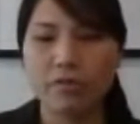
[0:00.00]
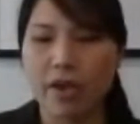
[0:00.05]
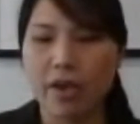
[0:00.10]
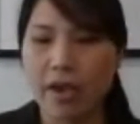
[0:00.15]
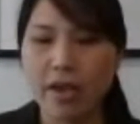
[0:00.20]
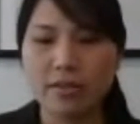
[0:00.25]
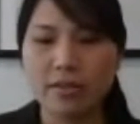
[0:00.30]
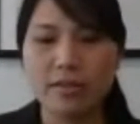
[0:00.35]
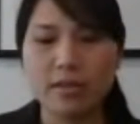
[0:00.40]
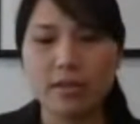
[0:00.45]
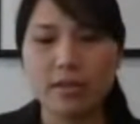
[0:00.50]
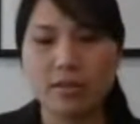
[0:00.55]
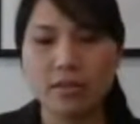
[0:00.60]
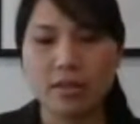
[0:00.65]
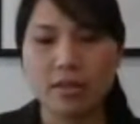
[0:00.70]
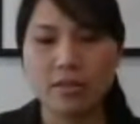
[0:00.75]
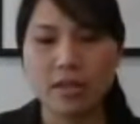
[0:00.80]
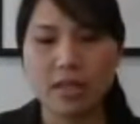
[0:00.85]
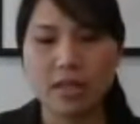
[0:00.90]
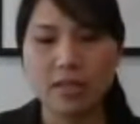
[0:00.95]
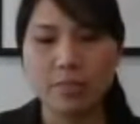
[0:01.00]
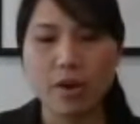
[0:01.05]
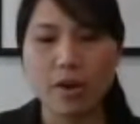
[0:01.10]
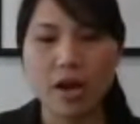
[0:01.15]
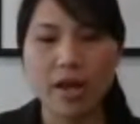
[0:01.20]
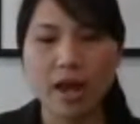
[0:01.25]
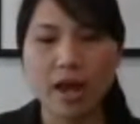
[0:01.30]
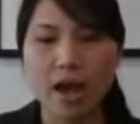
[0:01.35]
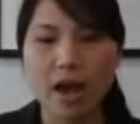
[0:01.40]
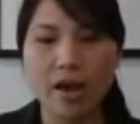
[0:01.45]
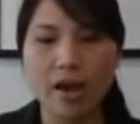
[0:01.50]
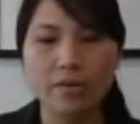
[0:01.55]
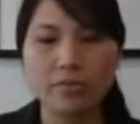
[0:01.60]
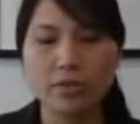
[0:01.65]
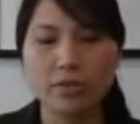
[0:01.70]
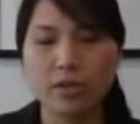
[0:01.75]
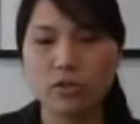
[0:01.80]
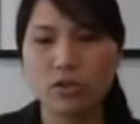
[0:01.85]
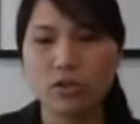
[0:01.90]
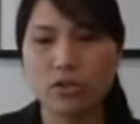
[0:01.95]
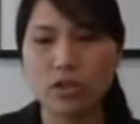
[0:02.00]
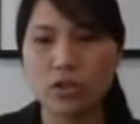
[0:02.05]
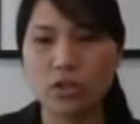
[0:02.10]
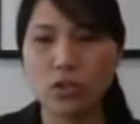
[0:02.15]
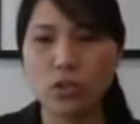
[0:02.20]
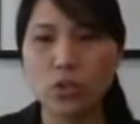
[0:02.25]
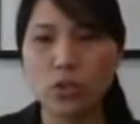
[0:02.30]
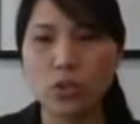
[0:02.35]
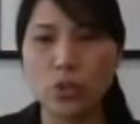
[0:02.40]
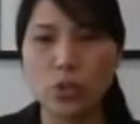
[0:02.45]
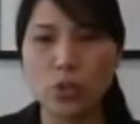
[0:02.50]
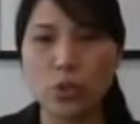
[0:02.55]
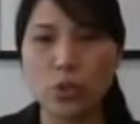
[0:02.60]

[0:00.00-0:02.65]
affairs that the deceased might have, such as,